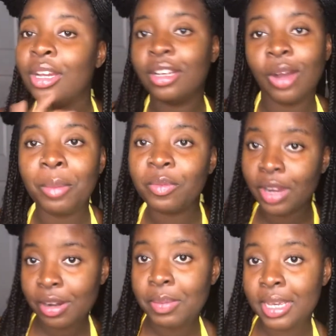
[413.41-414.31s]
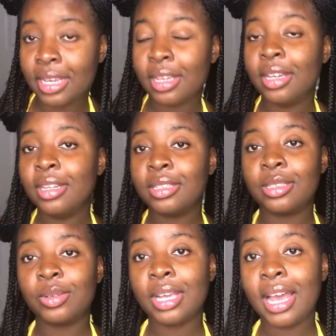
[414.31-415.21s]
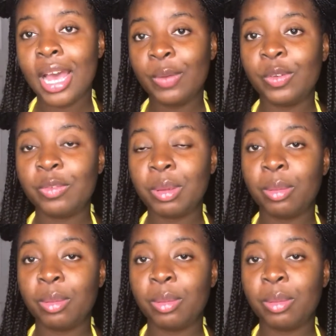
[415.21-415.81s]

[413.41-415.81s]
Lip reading: No, I'm very picky. So there's only a handful of people.